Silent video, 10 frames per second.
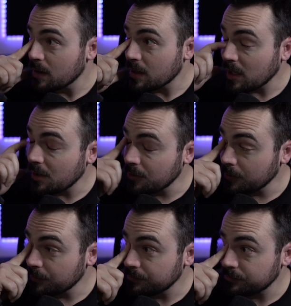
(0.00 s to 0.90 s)

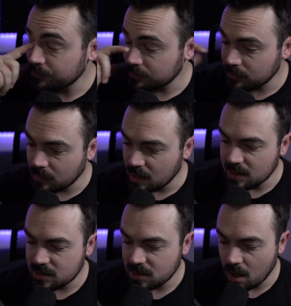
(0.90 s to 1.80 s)
either
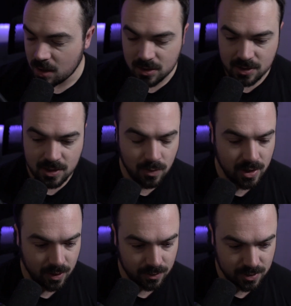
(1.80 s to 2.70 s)
he's talking to someone
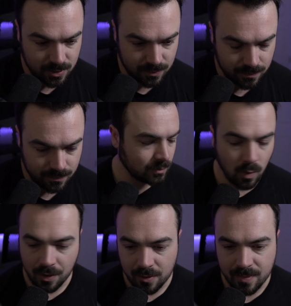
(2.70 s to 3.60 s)
else,
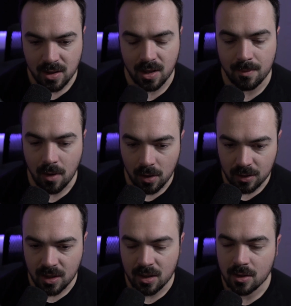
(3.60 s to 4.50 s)
whether it be like a
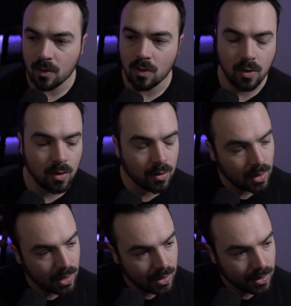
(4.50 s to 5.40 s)
Marlian or
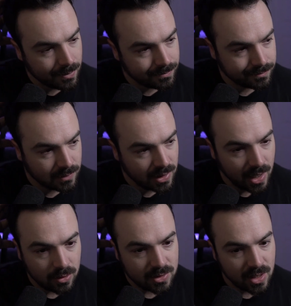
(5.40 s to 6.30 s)
an
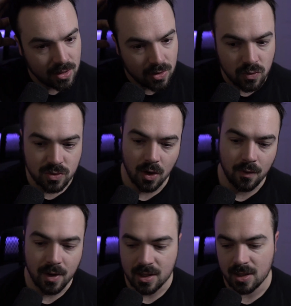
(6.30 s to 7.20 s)
Eldian who's
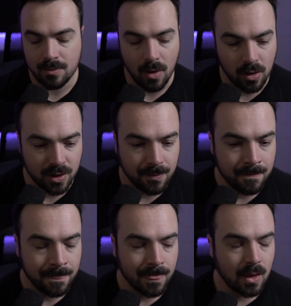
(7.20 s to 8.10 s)
already in Marley,
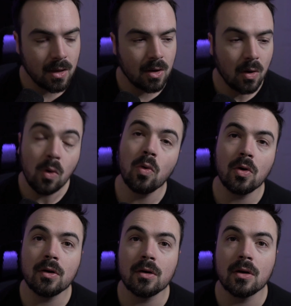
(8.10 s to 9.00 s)

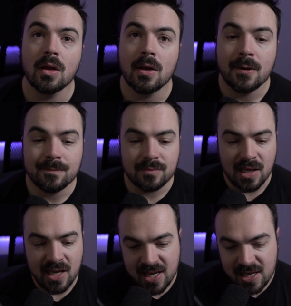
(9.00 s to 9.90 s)
or
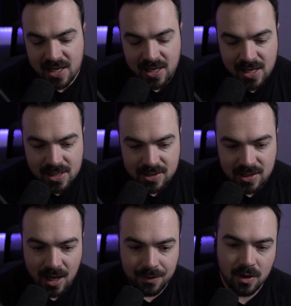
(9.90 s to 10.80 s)
he is
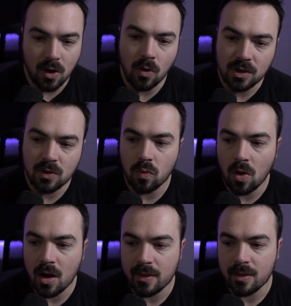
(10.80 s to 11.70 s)
not the only
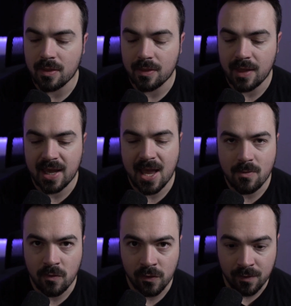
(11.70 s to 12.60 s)
one that came
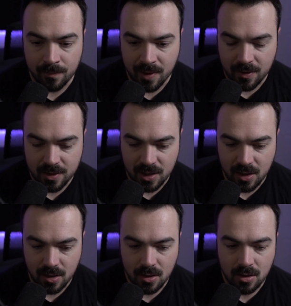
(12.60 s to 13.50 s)
over from Paradis